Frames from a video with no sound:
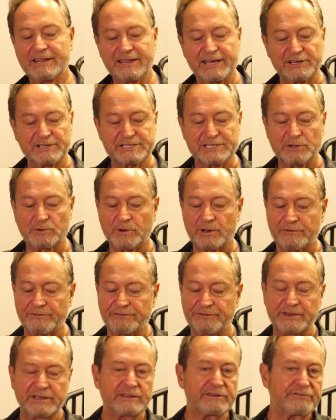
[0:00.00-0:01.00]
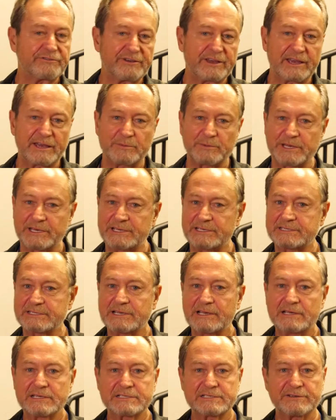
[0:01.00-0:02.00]
They still want to feed their
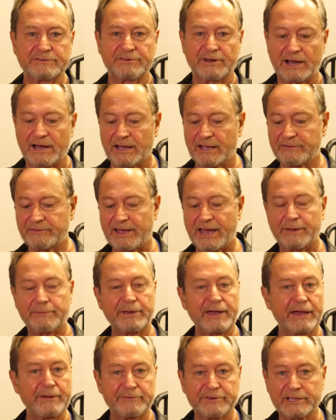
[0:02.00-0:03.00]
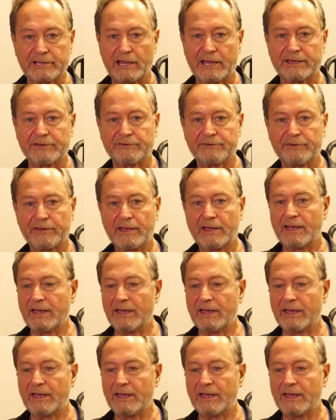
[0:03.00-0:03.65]
families, survive, have a happy life.